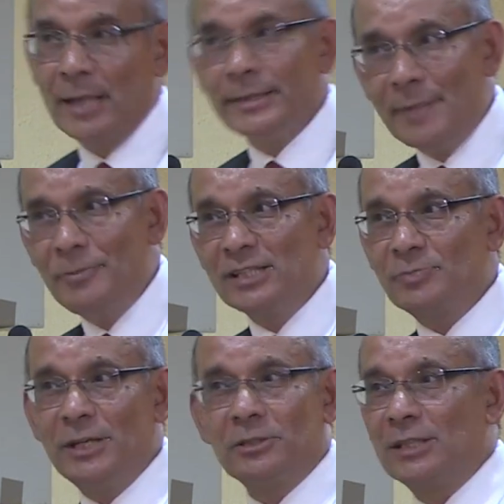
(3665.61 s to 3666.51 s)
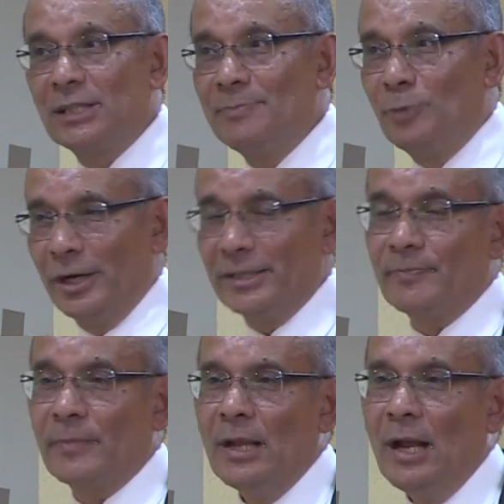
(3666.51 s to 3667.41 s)
That brings me to the third point.
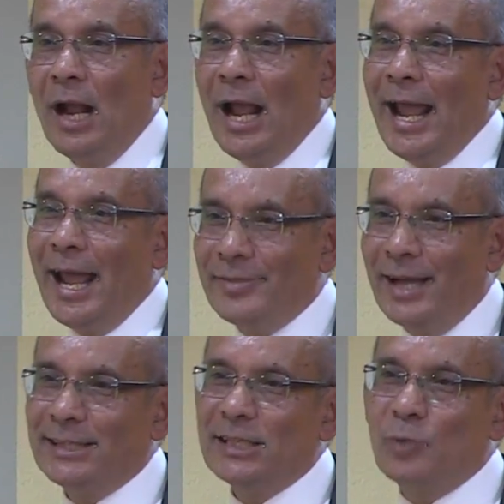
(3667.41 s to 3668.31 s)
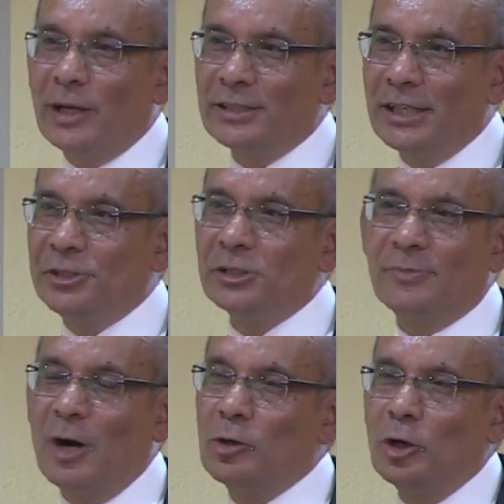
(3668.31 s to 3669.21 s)
And that is one of the issues
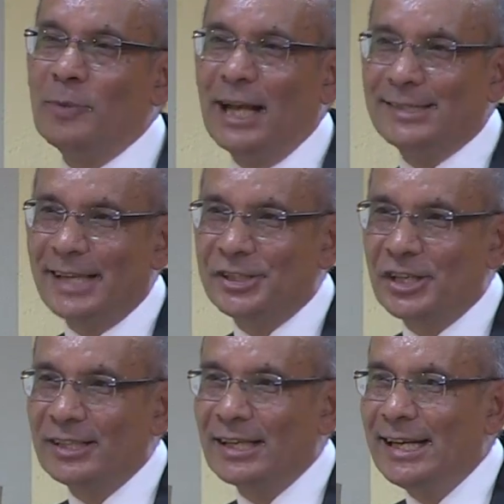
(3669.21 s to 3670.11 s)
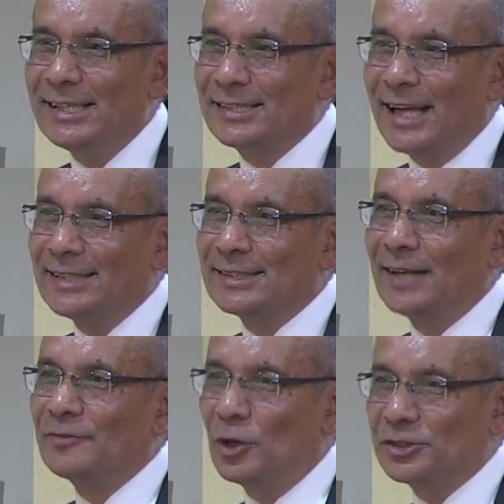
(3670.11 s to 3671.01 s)
about globalization is that,
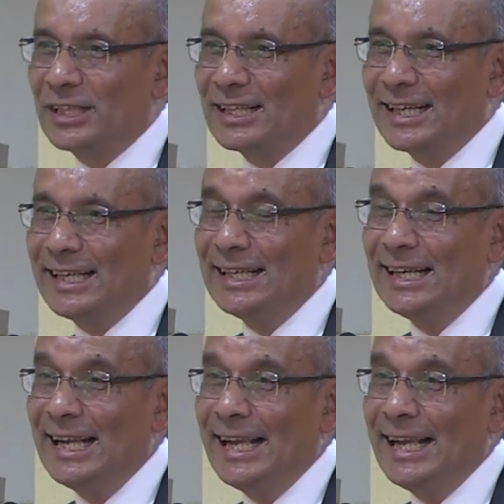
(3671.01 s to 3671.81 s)
unfortunately,